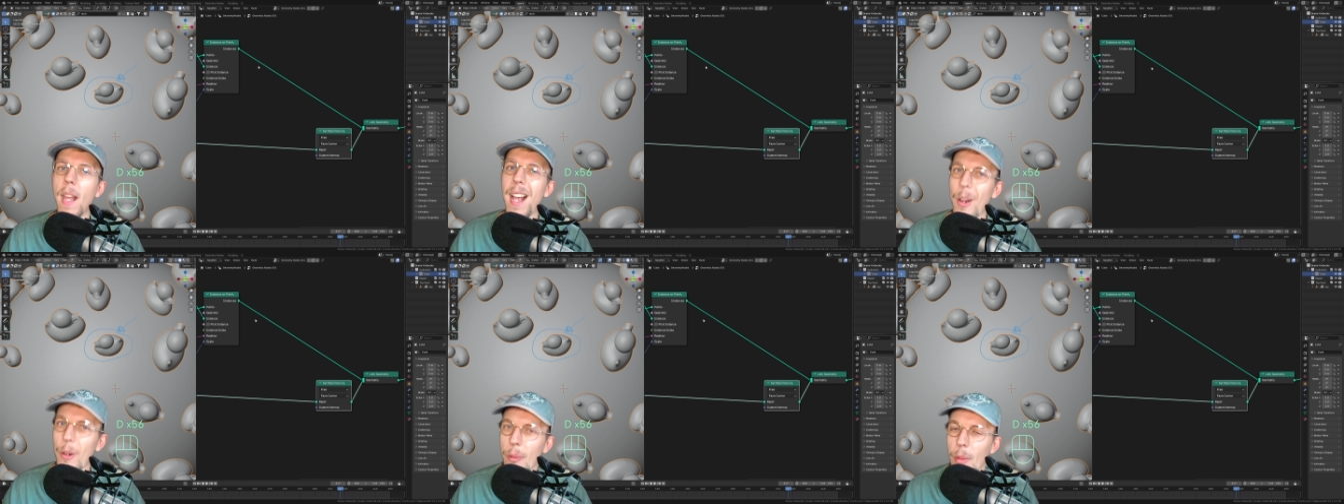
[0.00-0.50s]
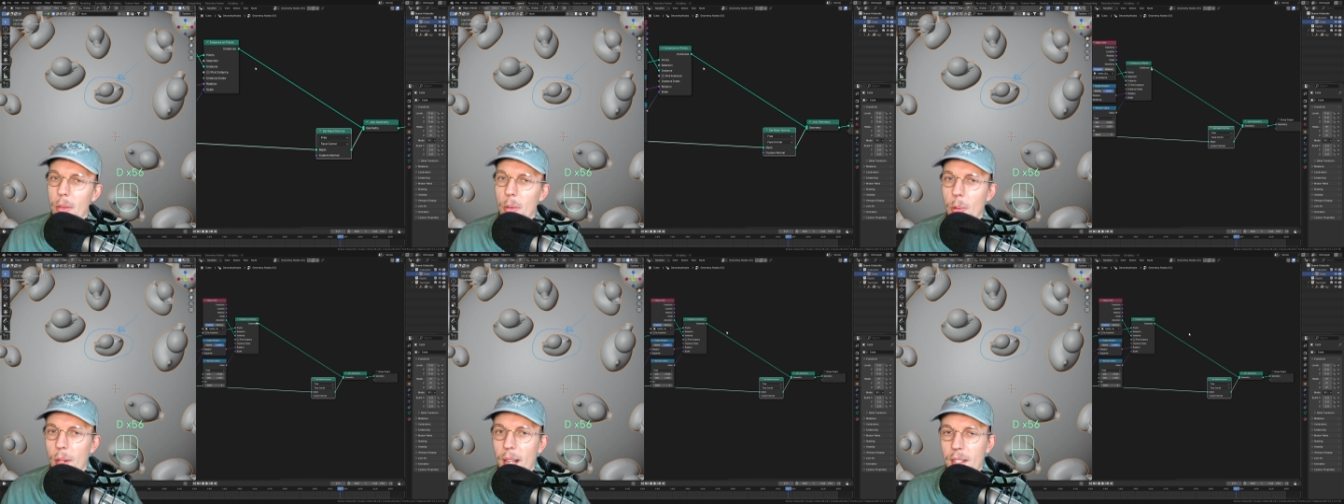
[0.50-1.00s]
How do we
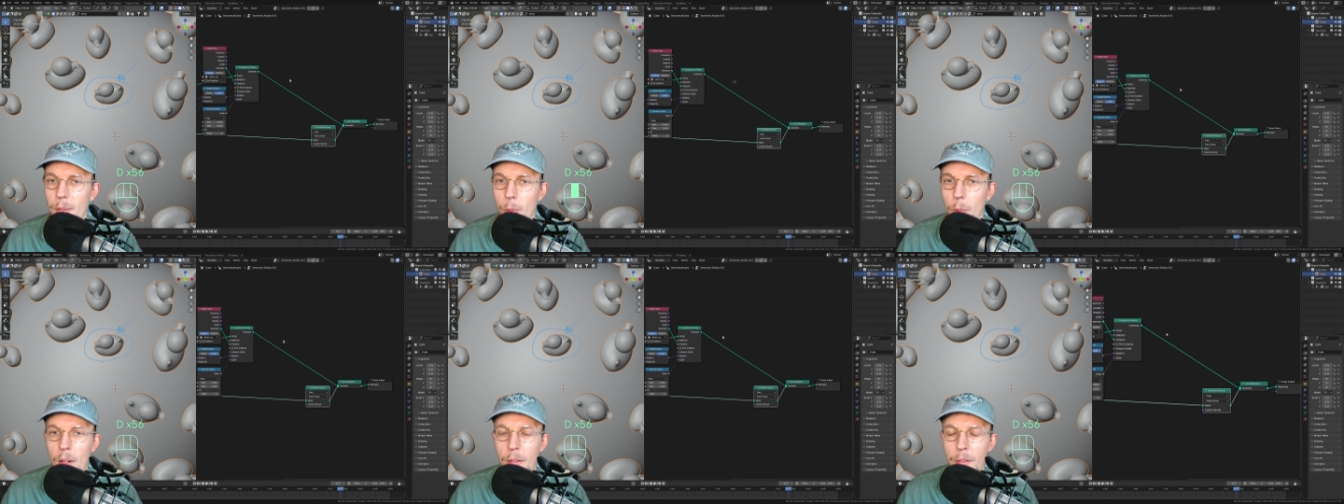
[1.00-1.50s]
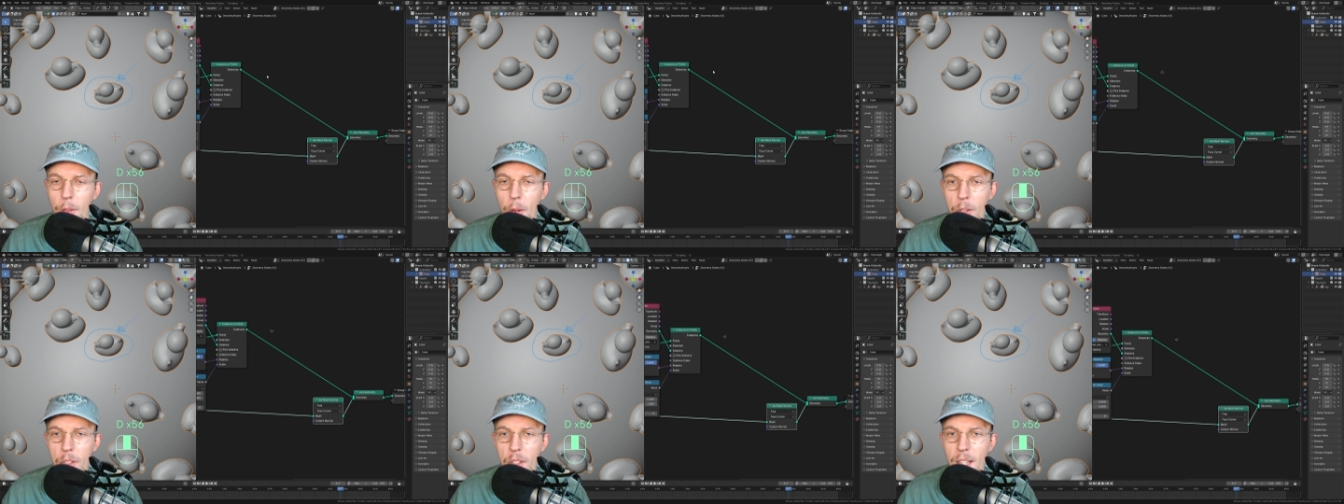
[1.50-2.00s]
do that? Well,
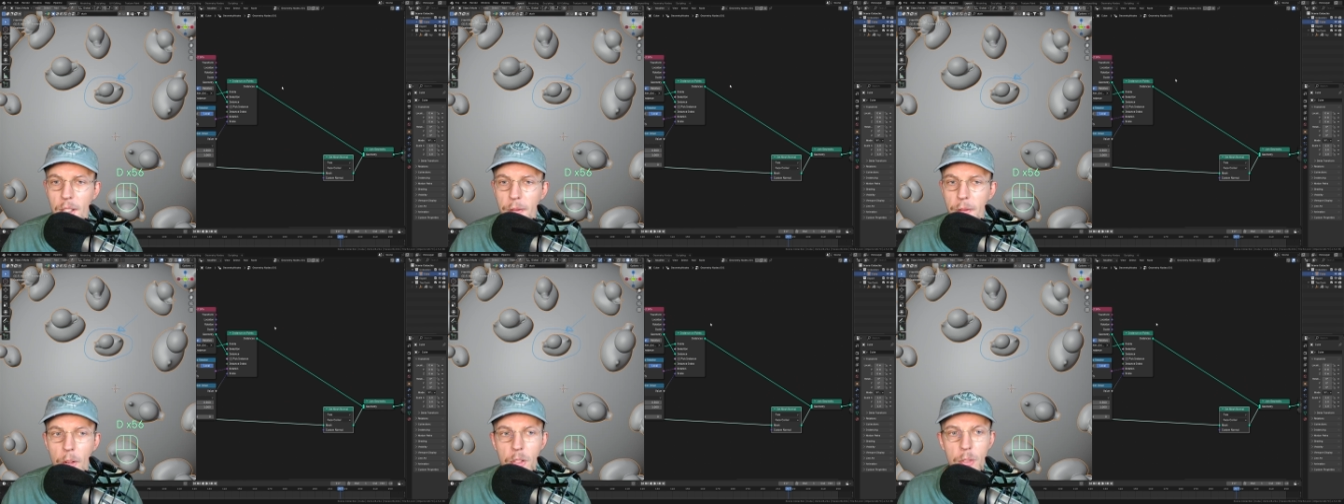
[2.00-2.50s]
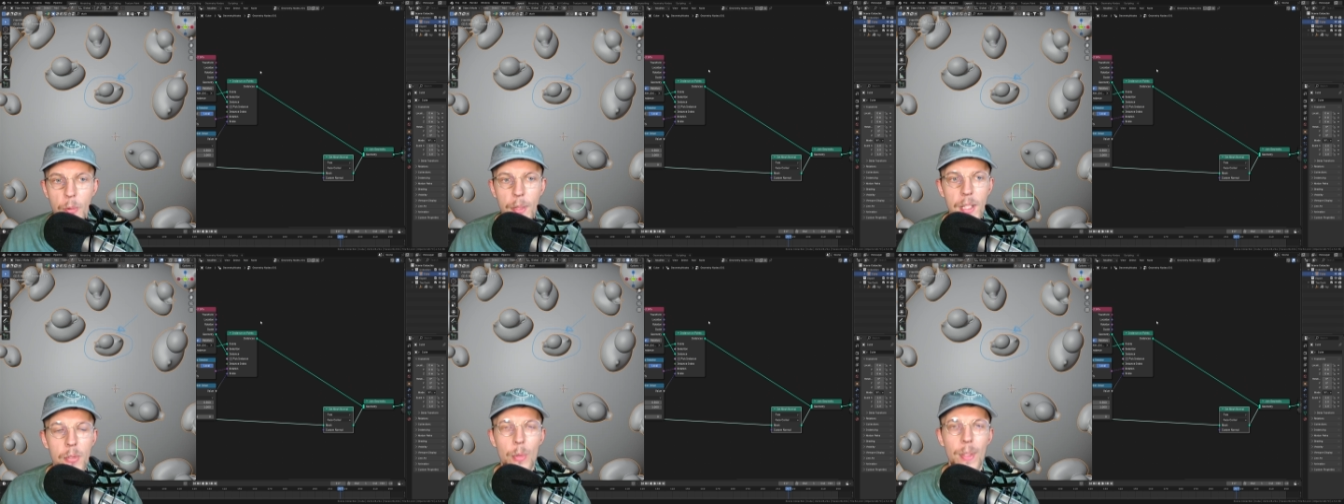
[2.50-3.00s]
first things first, we
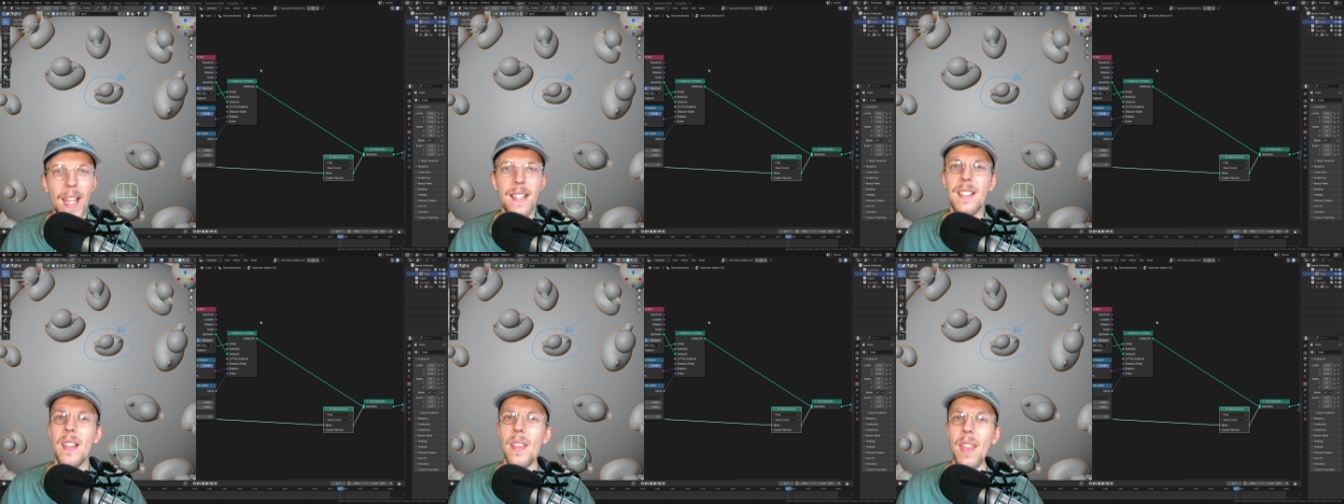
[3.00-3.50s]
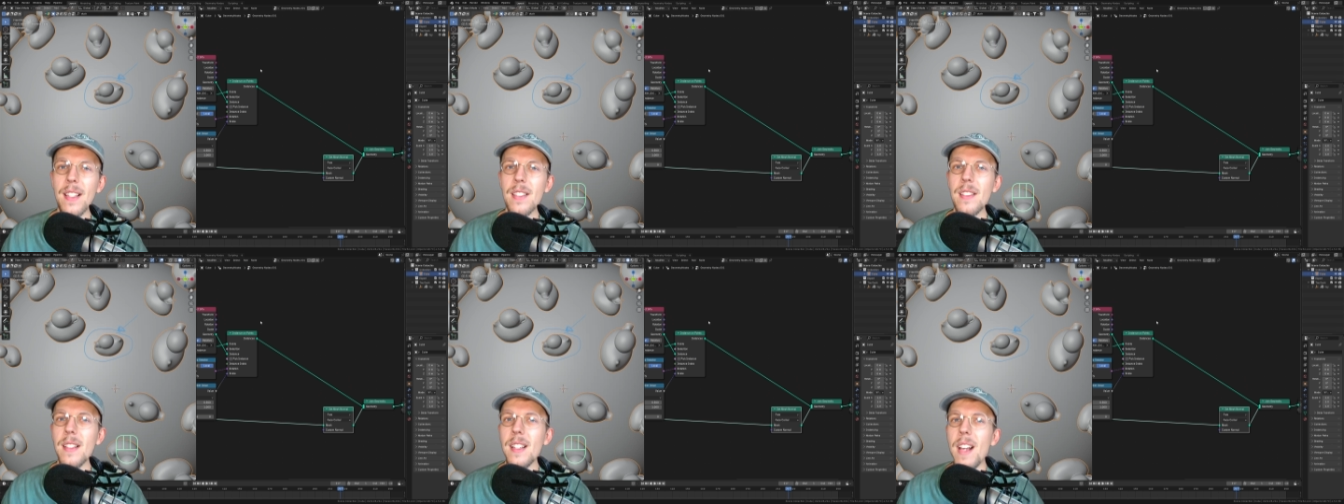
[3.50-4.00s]
need to get uh,
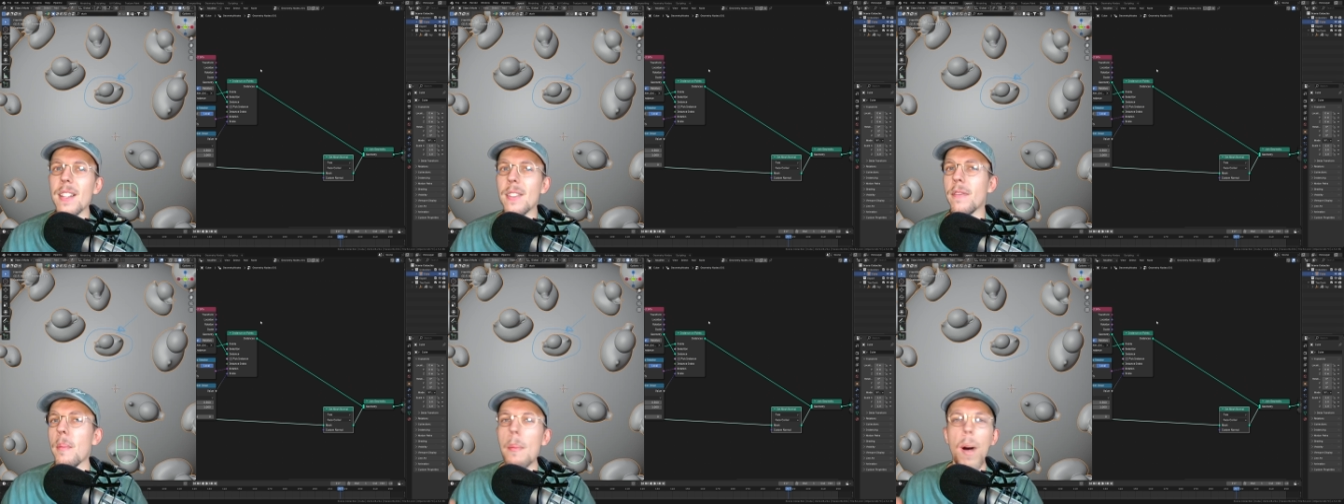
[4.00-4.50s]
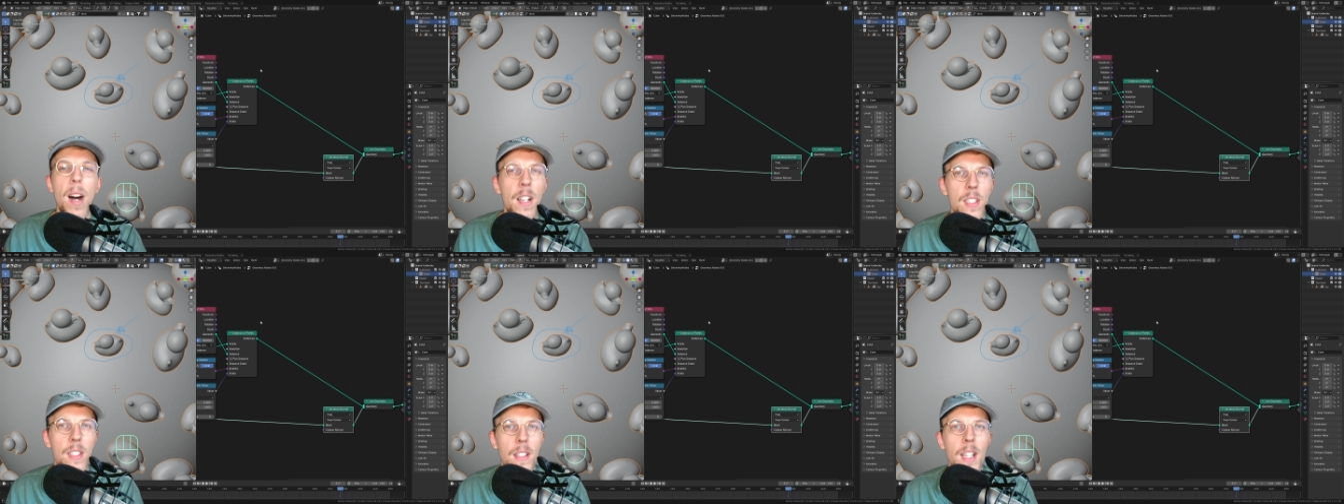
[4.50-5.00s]
that kind of
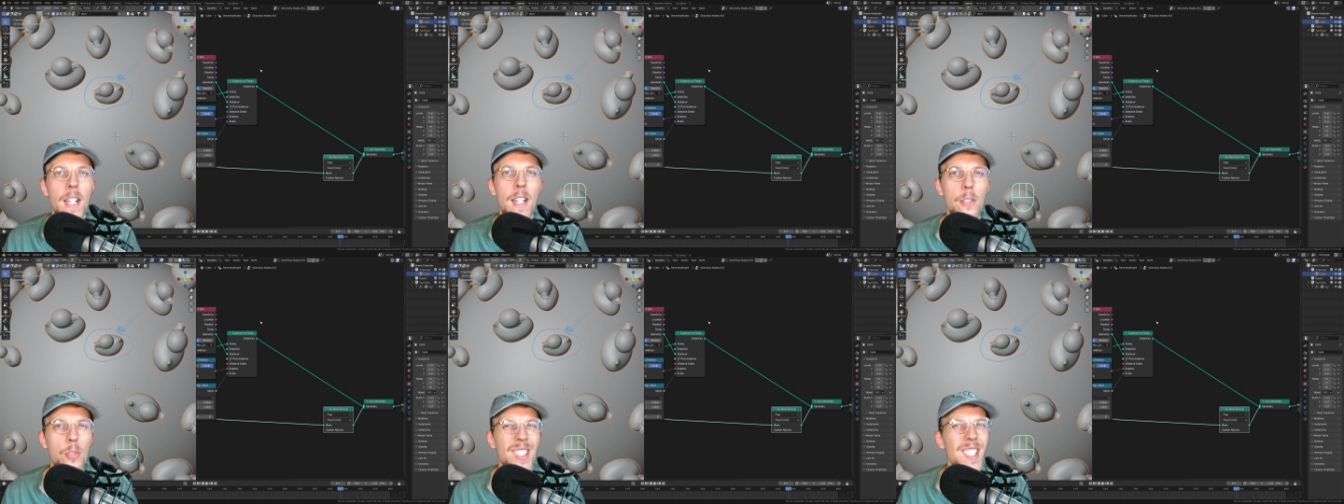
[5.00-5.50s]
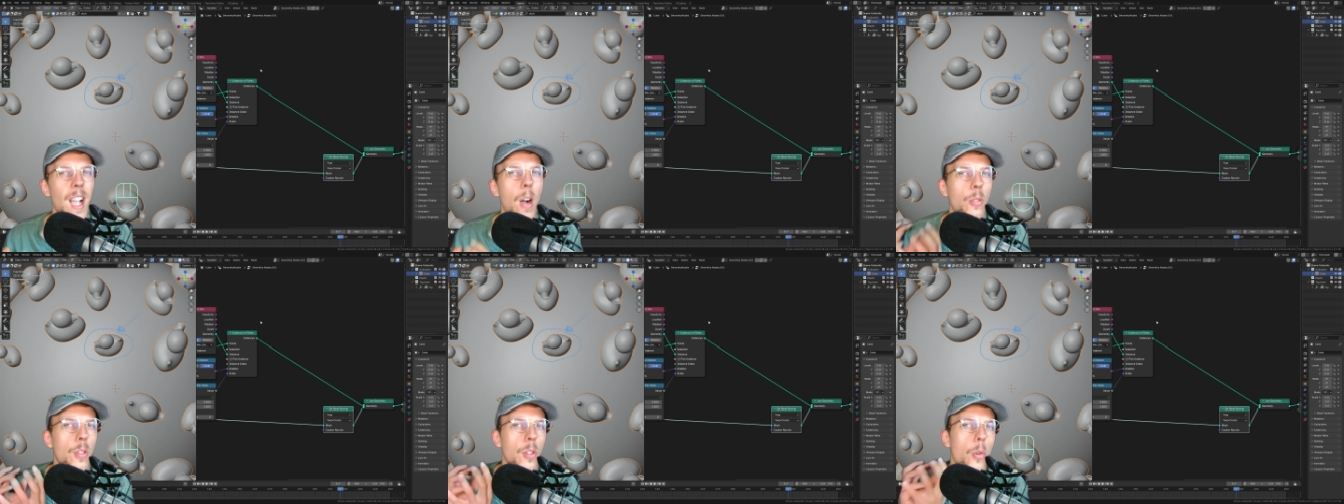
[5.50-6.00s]
mask to see how
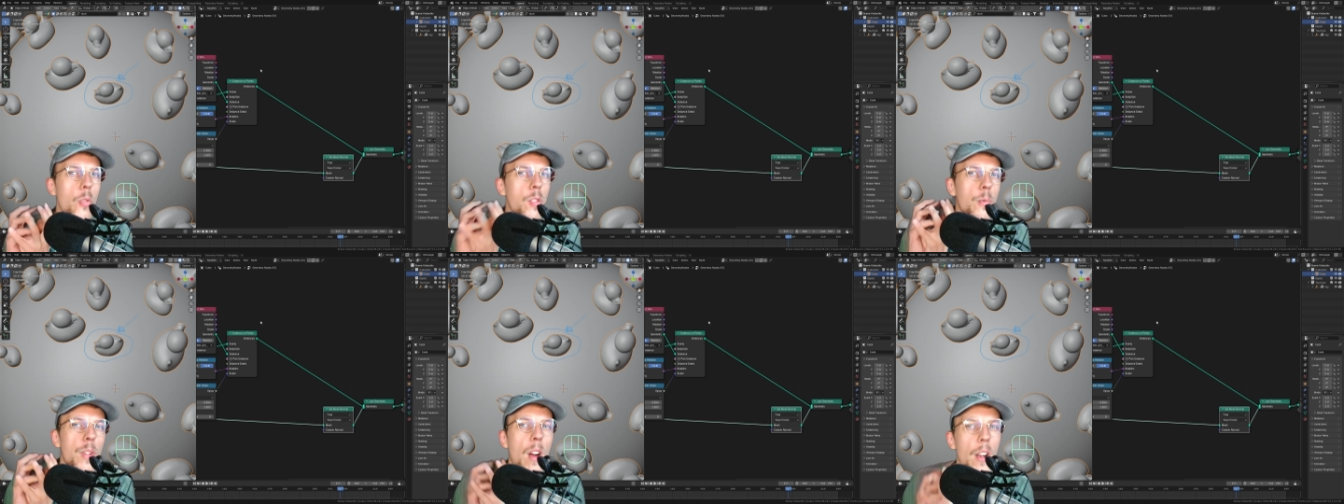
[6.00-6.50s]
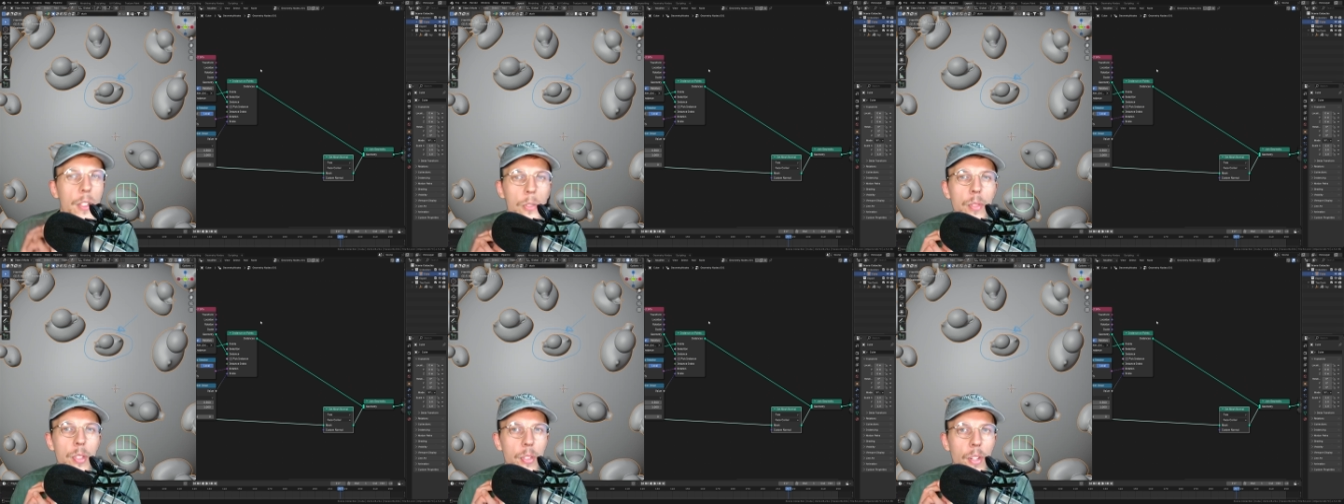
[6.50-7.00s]
close we are
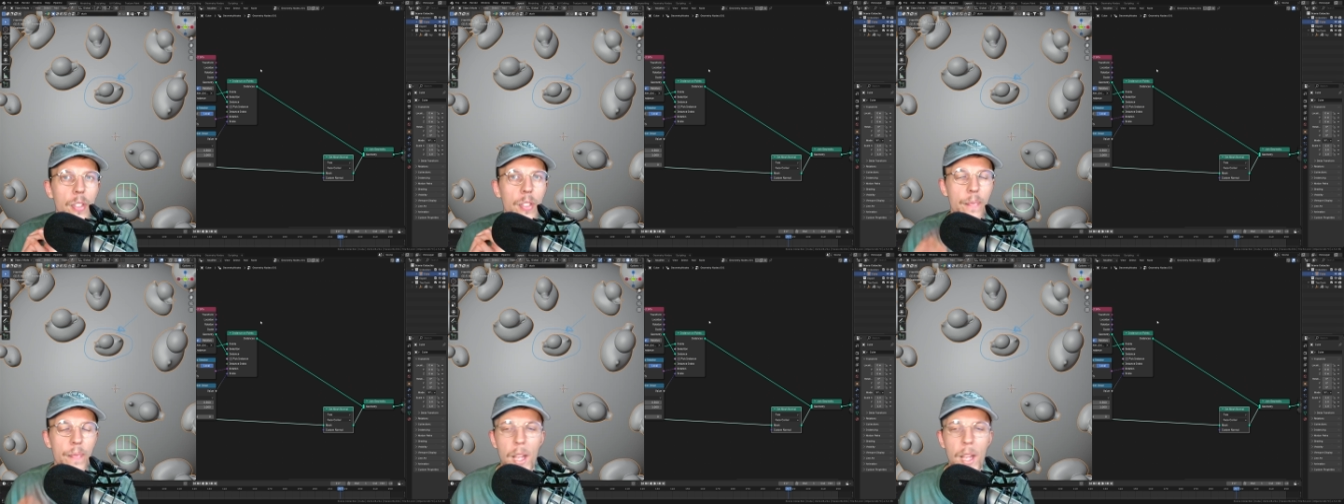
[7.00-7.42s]
to a duck.